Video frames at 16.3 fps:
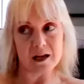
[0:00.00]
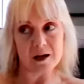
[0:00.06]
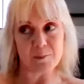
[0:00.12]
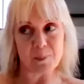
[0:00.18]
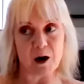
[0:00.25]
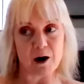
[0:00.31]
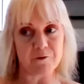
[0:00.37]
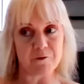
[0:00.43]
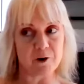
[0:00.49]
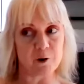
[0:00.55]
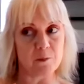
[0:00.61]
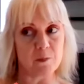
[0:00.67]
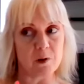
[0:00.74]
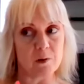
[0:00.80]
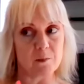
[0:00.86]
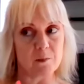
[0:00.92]
apart
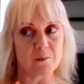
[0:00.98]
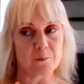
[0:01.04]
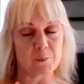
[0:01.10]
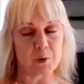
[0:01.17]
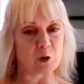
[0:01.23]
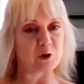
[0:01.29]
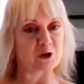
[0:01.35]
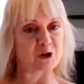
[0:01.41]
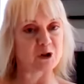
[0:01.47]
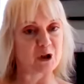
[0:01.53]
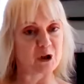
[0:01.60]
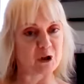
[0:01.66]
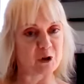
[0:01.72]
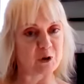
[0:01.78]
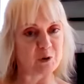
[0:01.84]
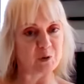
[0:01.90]
from book
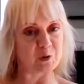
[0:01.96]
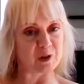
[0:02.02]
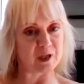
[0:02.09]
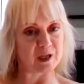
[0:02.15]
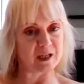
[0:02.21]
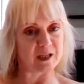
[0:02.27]
two,